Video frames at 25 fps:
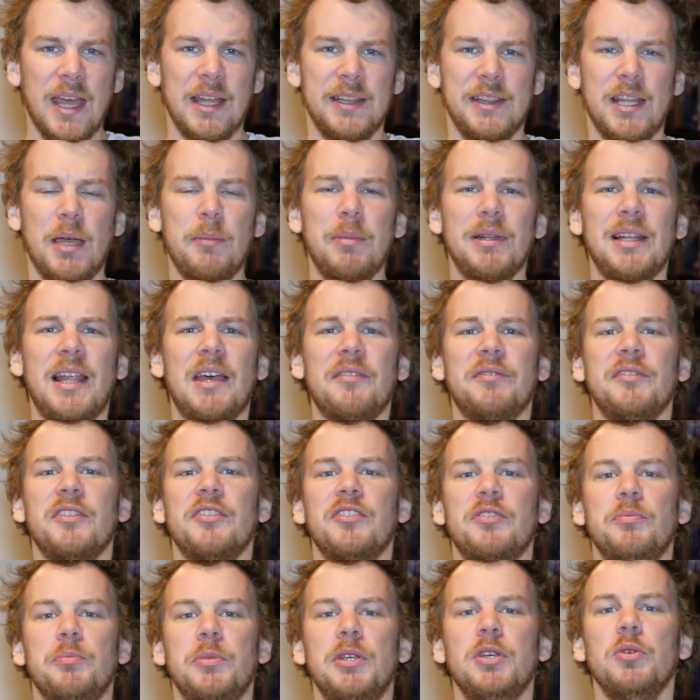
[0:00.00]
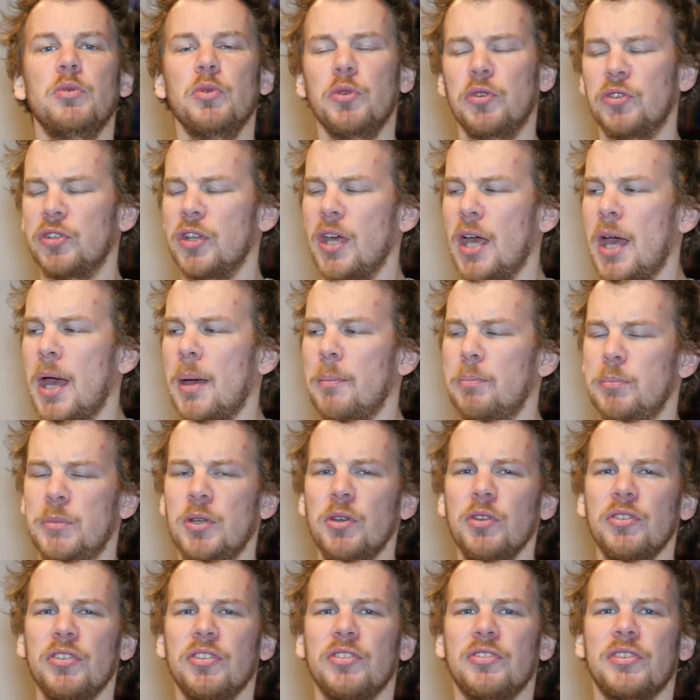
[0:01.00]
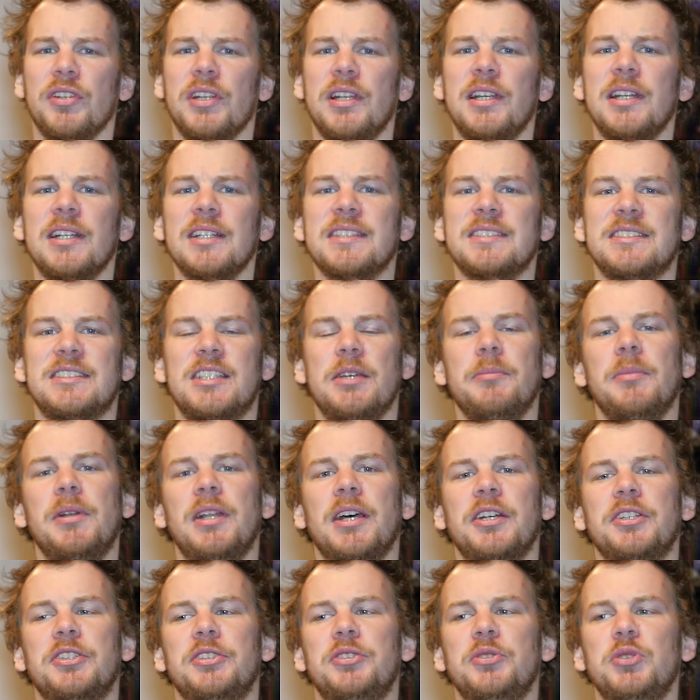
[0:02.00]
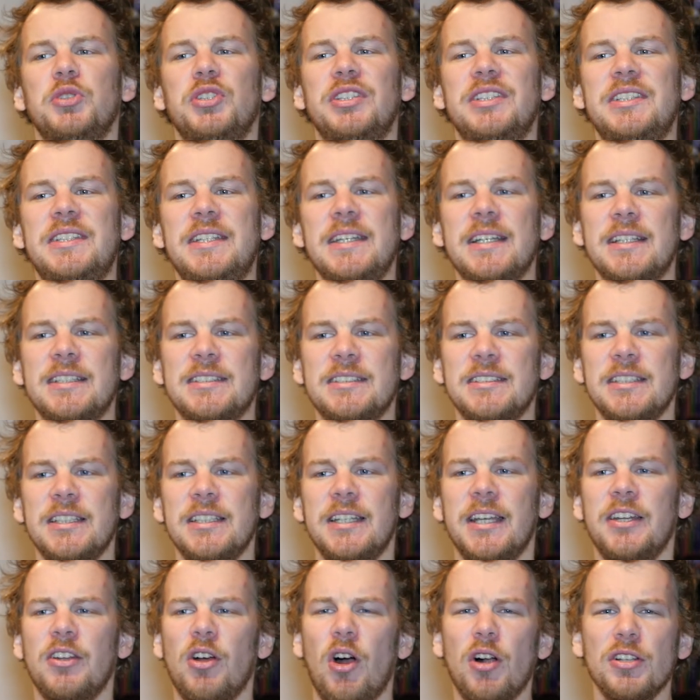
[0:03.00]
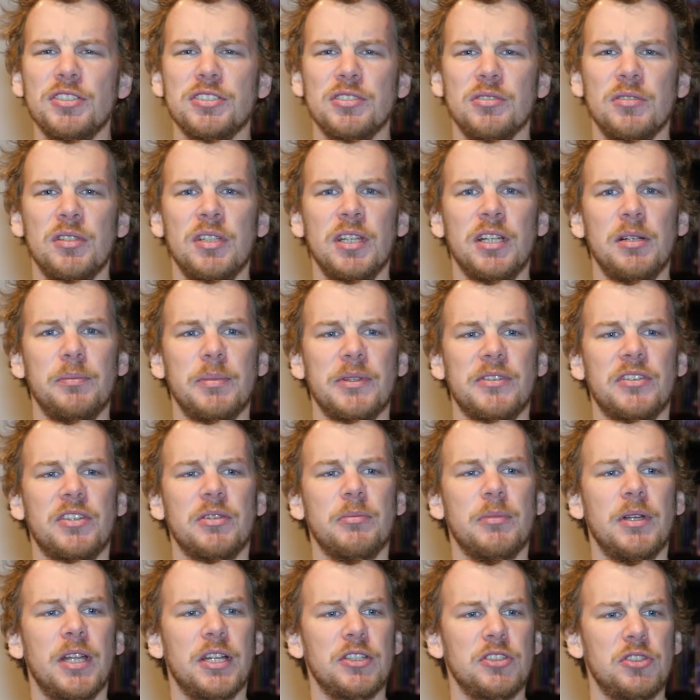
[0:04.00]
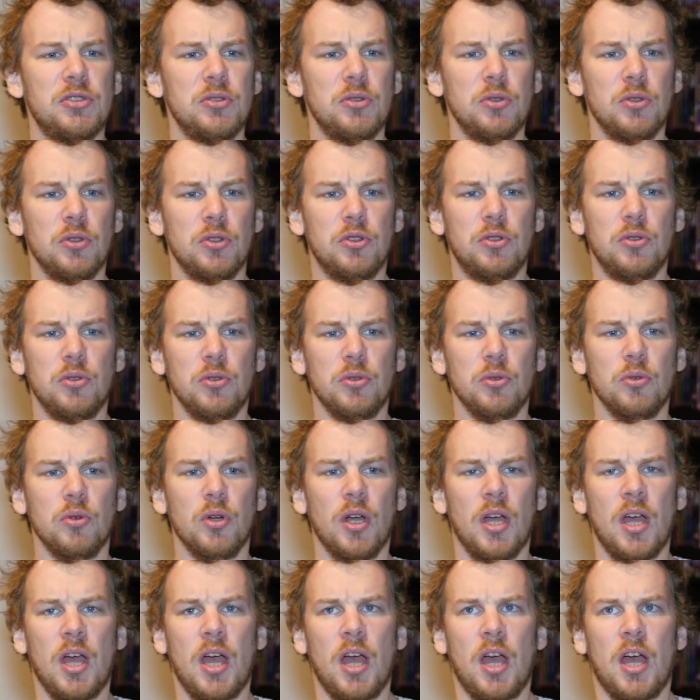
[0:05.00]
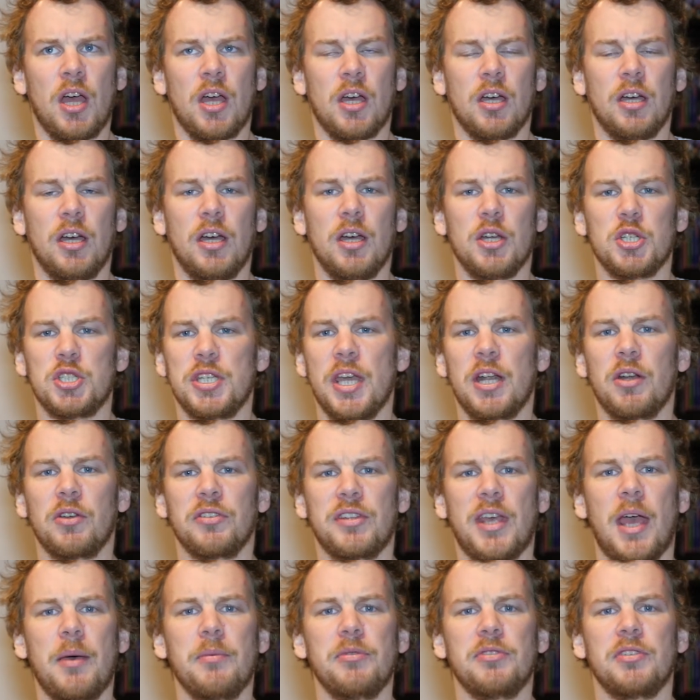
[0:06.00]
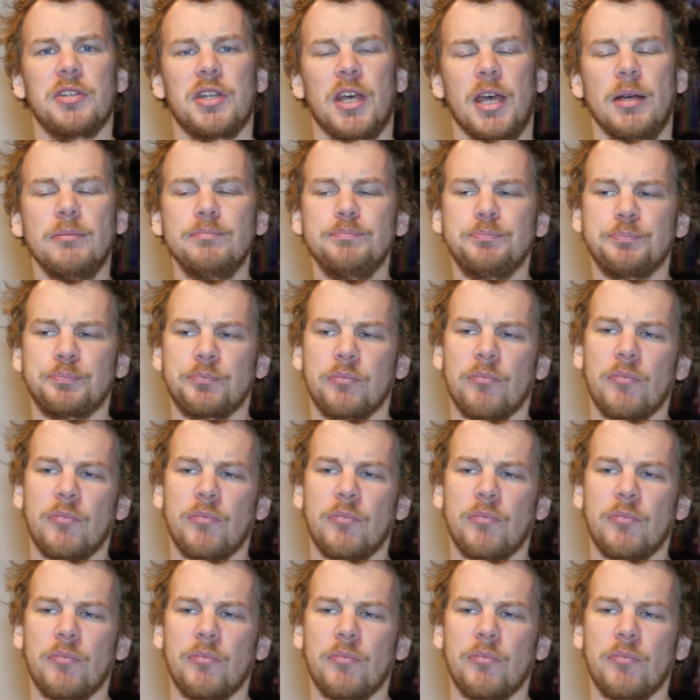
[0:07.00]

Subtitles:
Number 11 is Muse. Muse is a little similar to Dixit and also a little bit similar to Shadows Amsterdam.